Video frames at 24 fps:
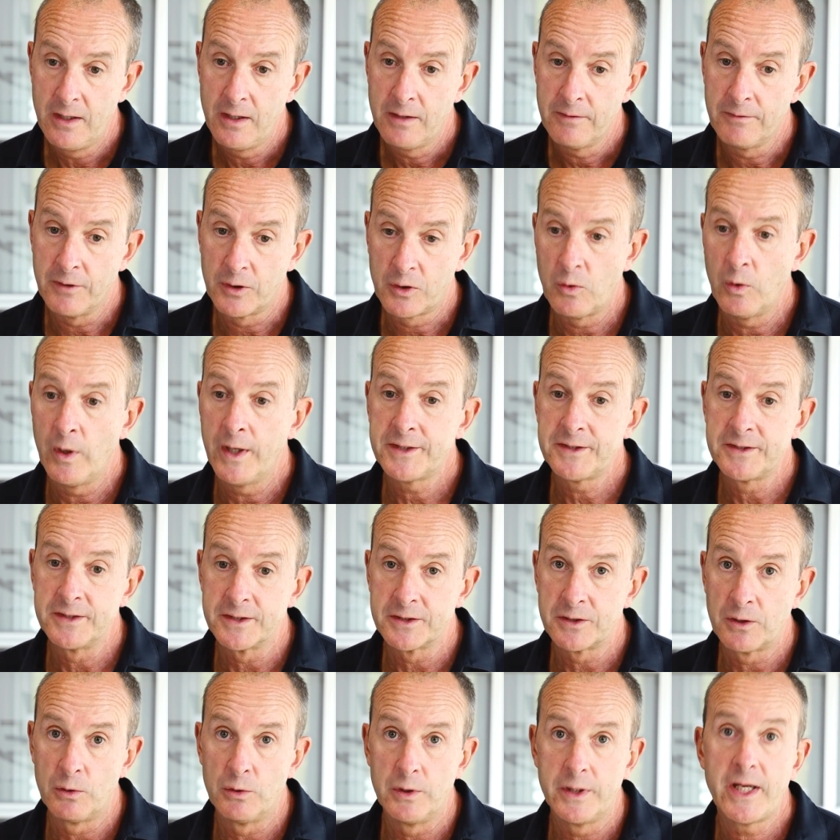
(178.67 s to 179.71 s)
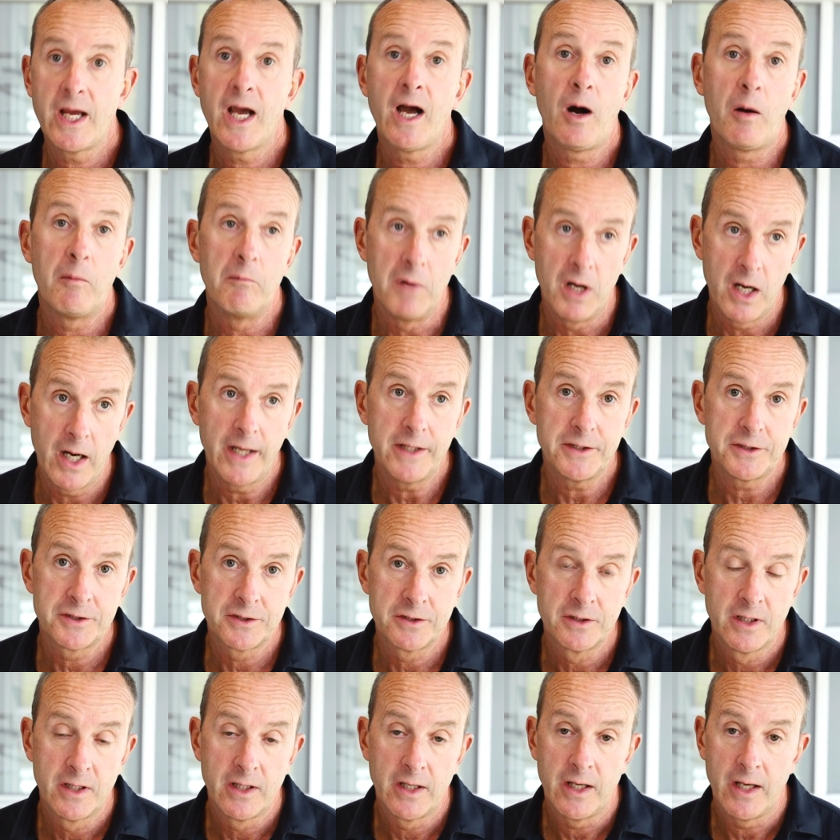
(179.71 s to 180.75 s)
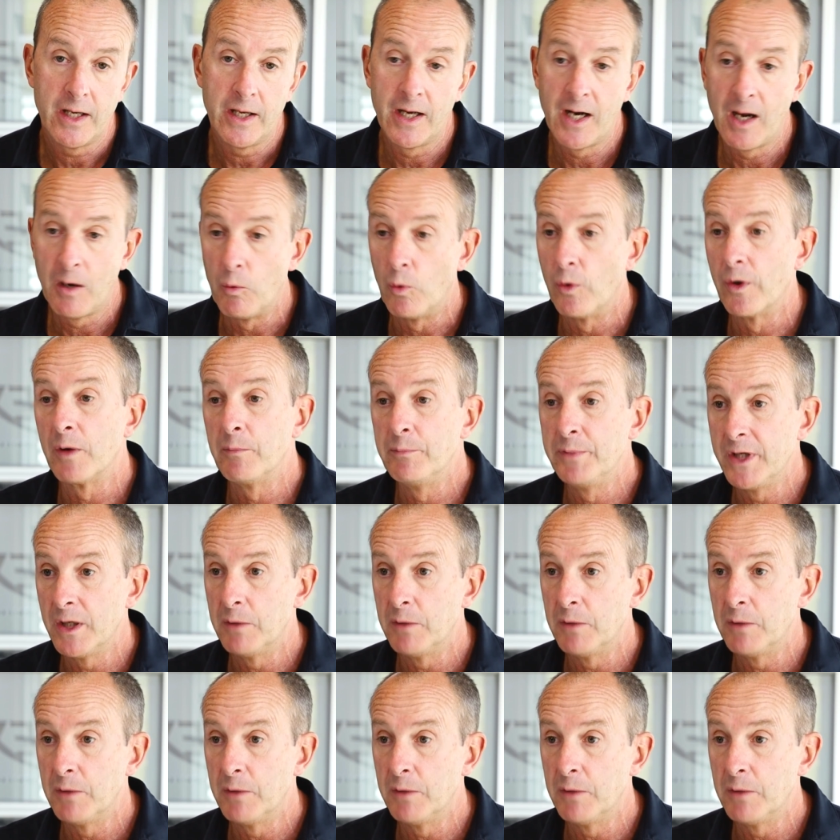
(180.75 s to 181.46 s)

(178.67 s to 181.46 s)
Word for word: The question is only how much, mm-hmm. and I want to be a